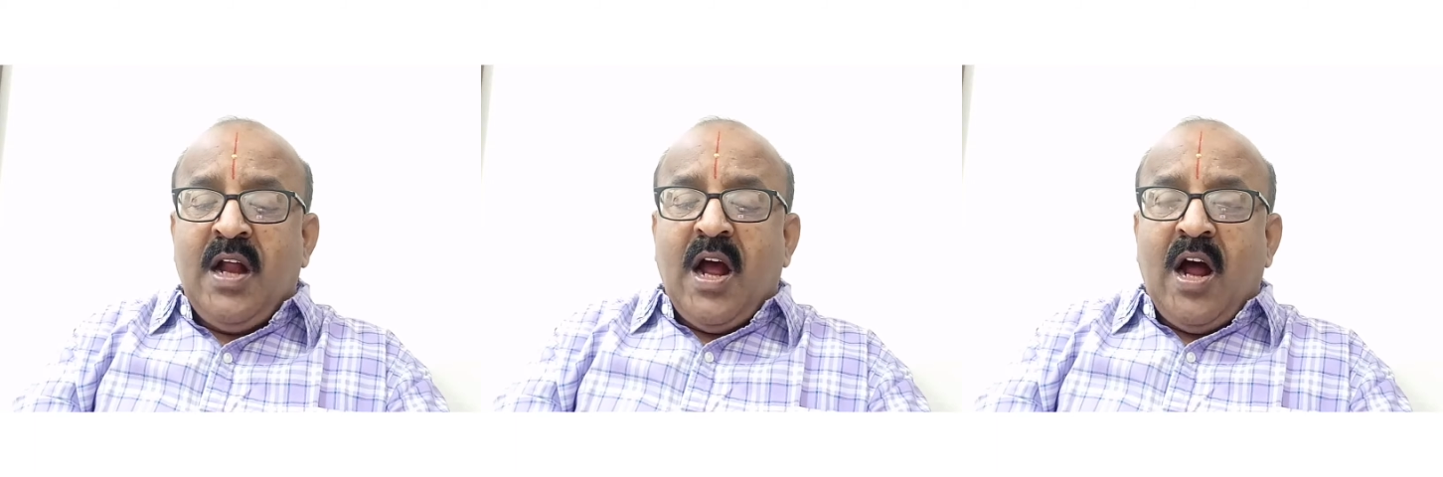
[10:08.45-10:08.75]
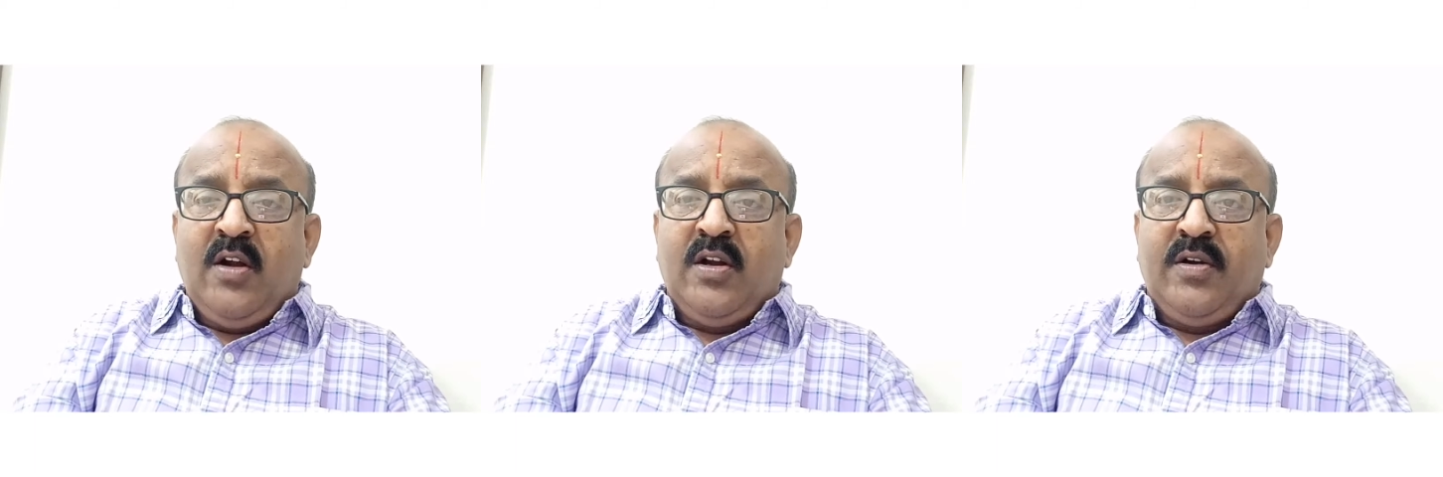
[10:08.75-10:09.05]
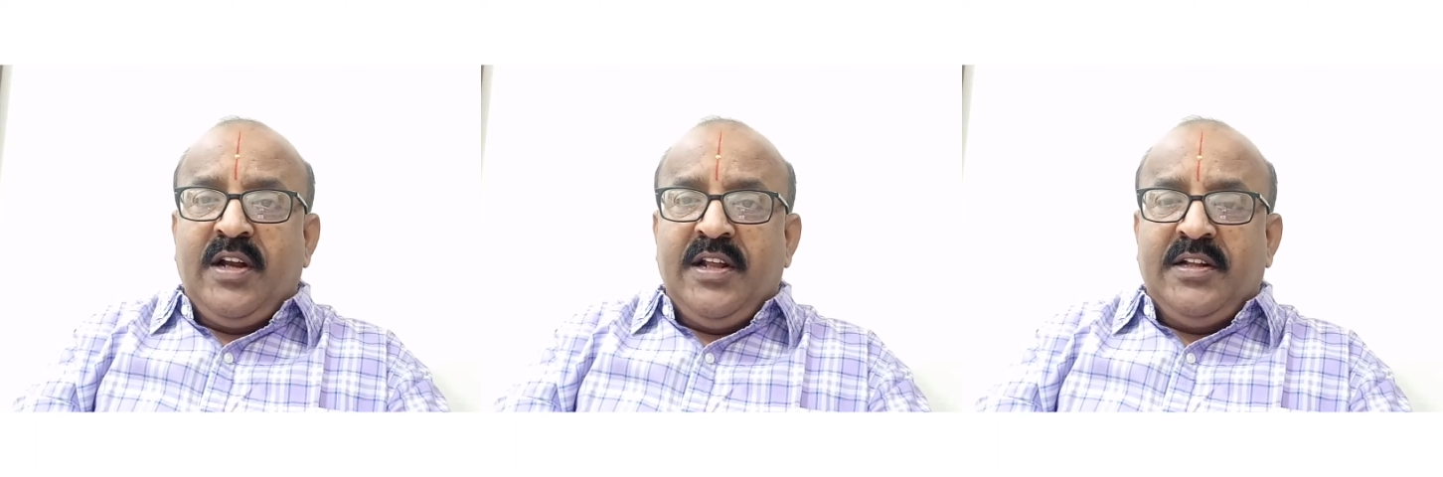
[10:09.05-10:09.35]

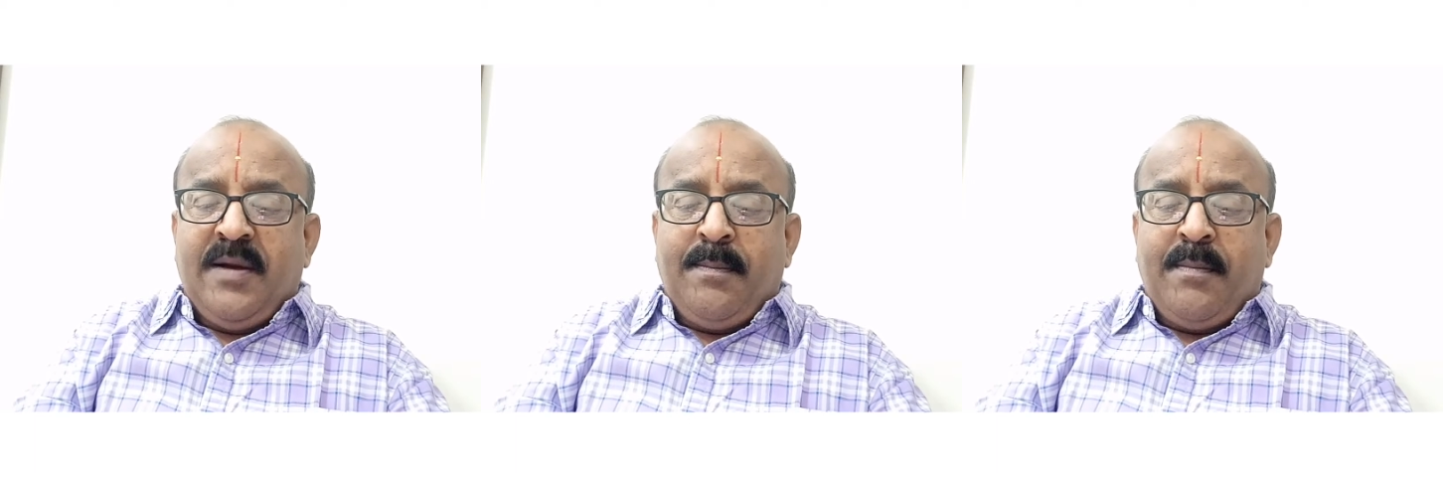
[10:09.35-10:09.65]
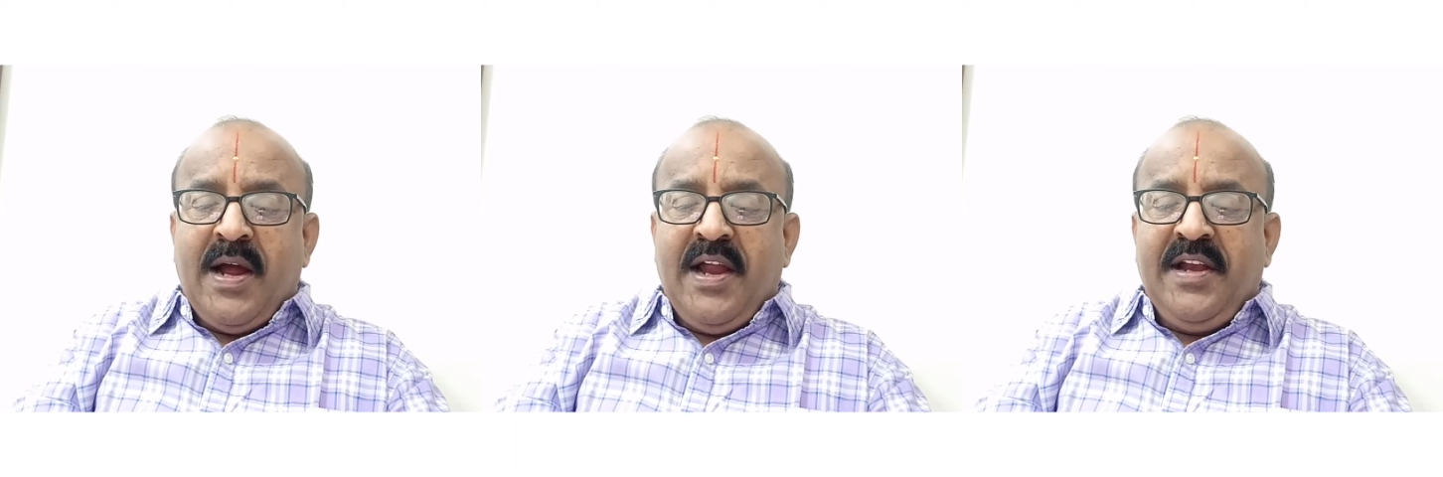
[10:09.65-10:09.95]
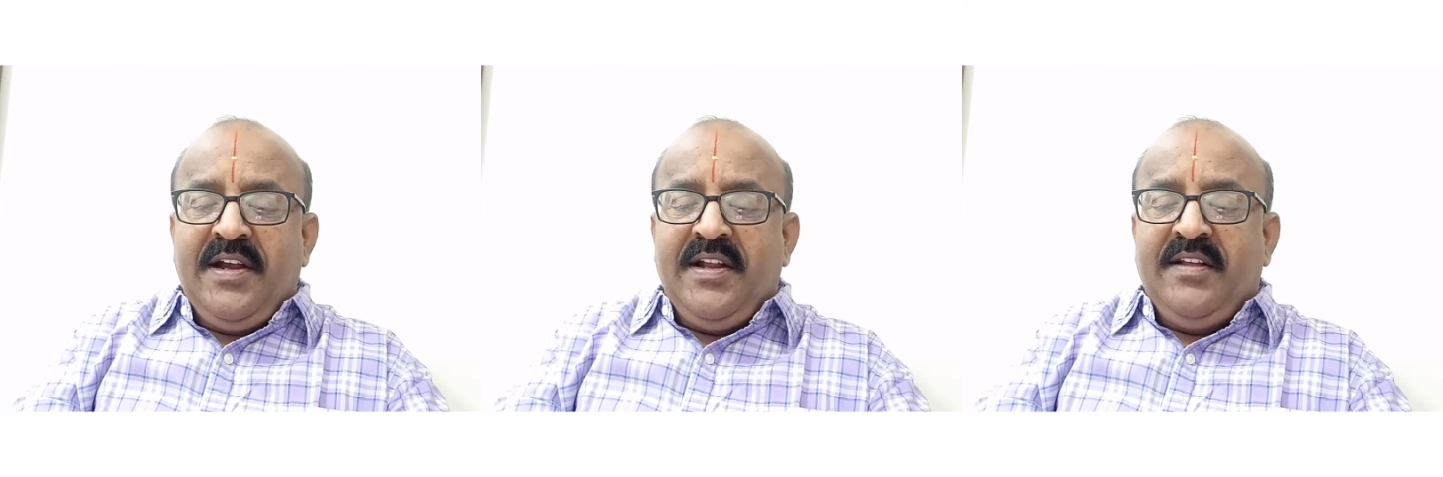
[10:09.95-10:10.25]
undoubtedly the
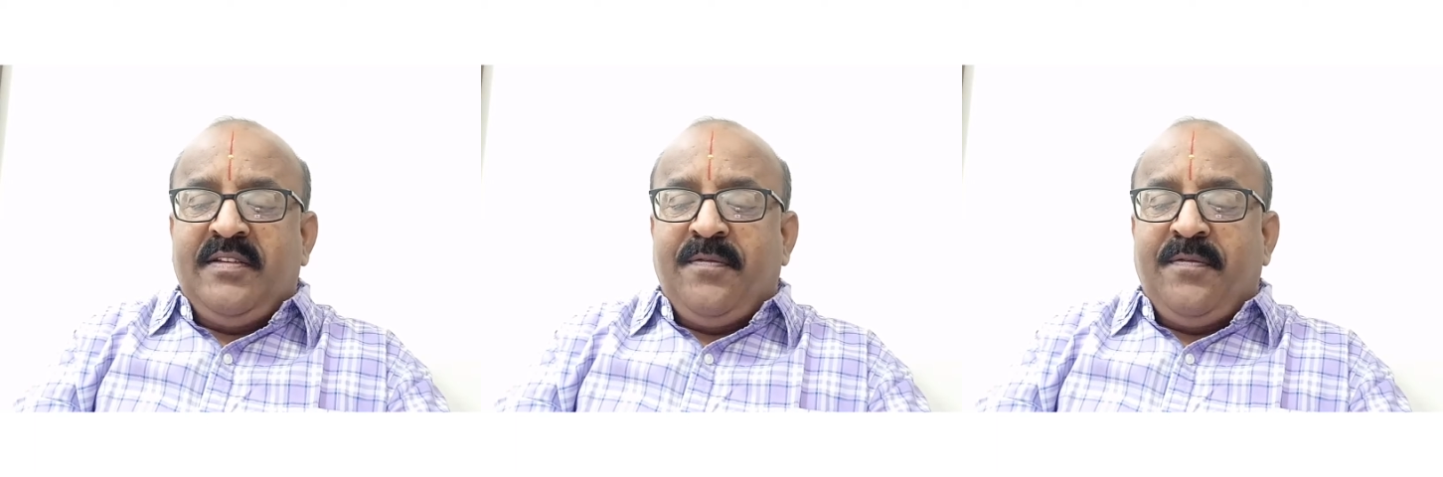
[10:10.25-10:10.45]
mind is